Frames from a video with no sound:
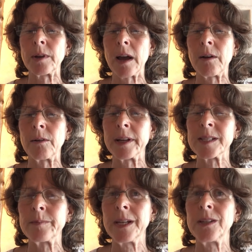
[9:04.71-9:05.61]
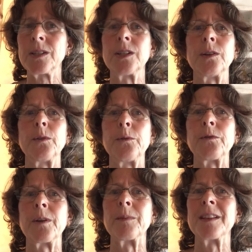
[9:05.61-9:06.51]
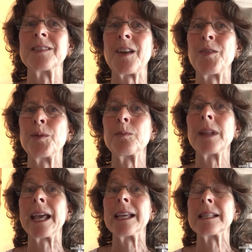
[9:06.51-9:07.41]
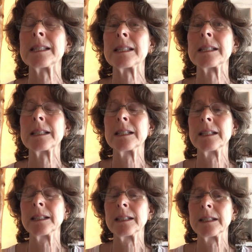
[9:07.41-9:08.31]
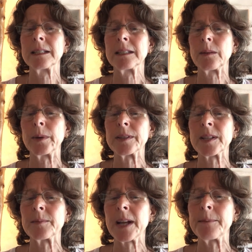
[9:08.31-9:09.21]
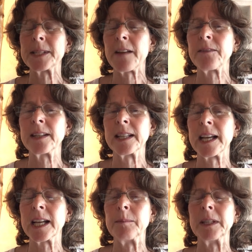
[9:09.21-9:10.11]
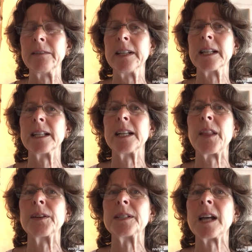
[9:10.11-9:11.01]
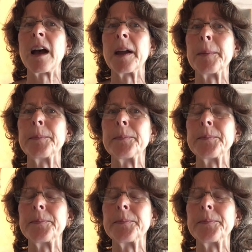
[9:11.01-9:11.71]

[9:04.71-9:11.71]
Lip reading: now I speak to you from this other place, where sometimes I feel like I'm living in another time,